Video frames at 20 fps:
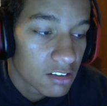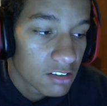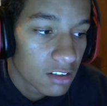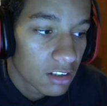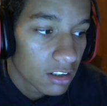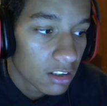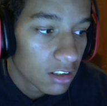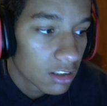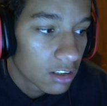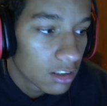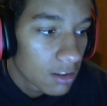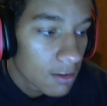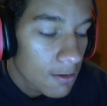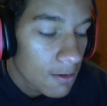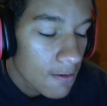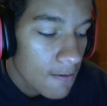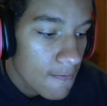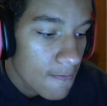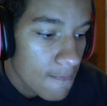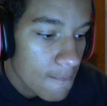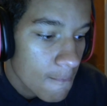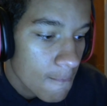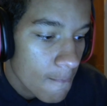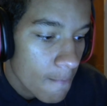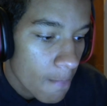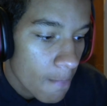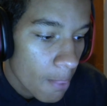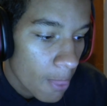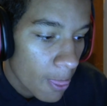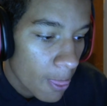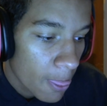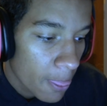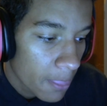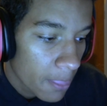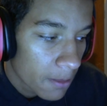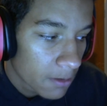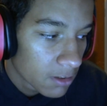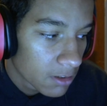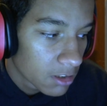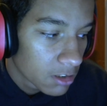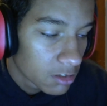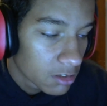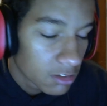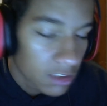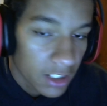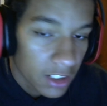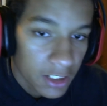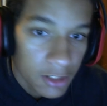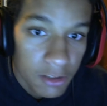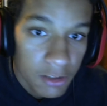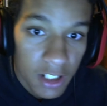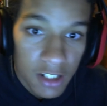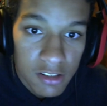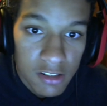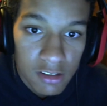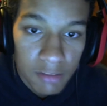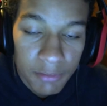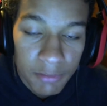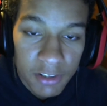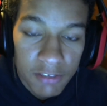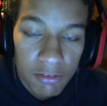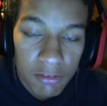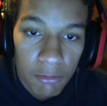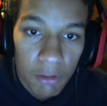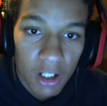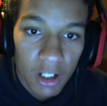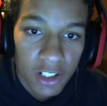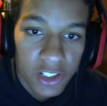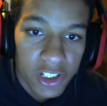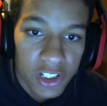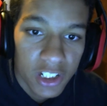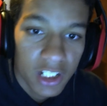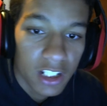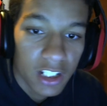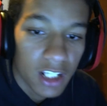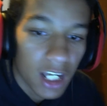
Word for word: Uh, so thank you guys so much for watching.